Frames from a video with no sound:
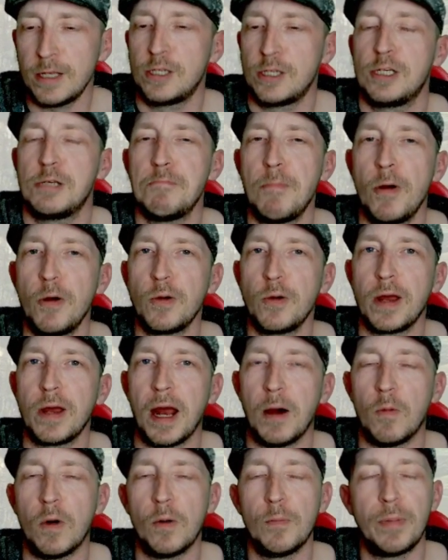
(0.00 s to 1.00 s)
smoke in
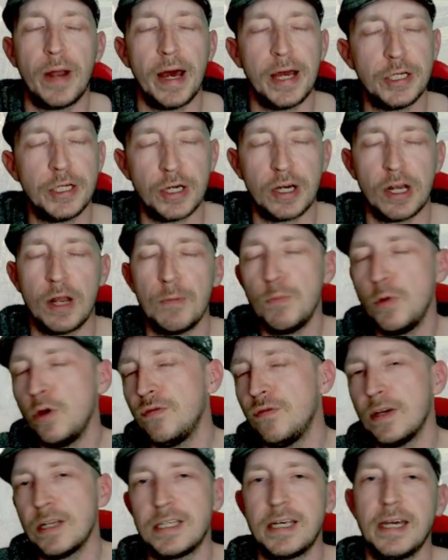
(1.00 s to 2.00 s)
that one place, you're going to
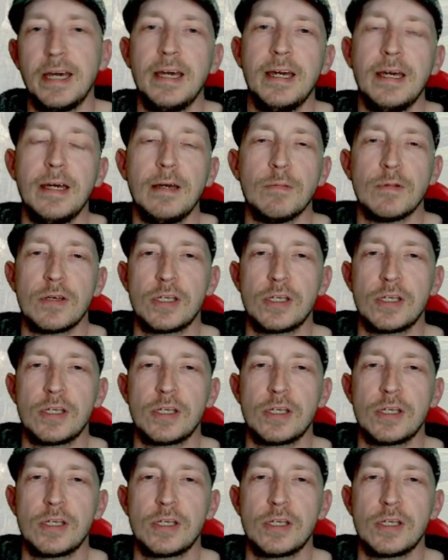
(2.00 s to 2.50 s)
move your team.